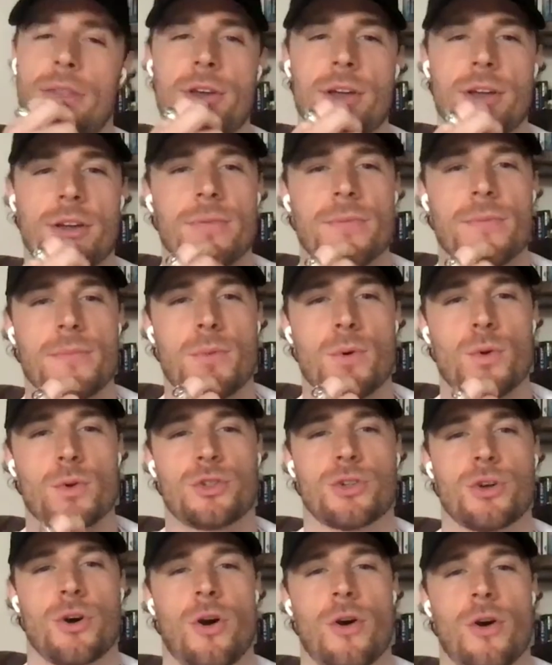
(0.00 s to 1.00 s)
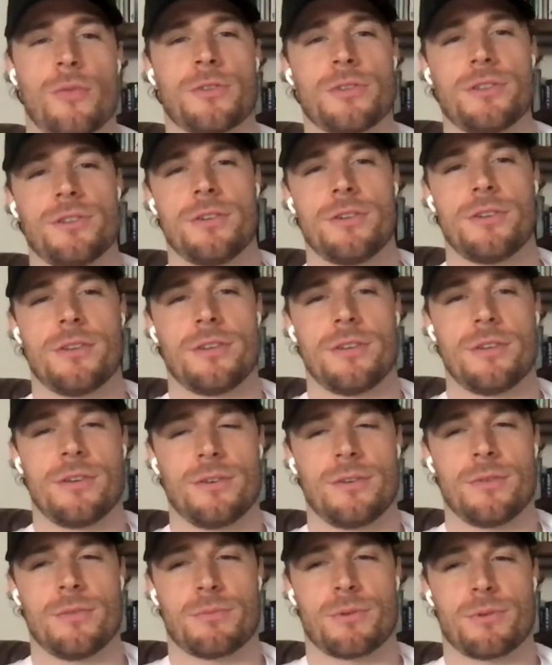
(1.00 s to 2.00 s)
I think most often
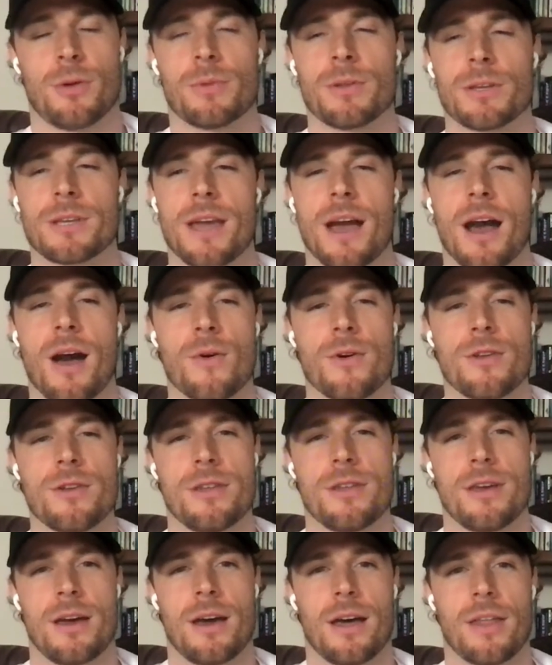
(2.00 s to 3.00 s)
probably Gowan.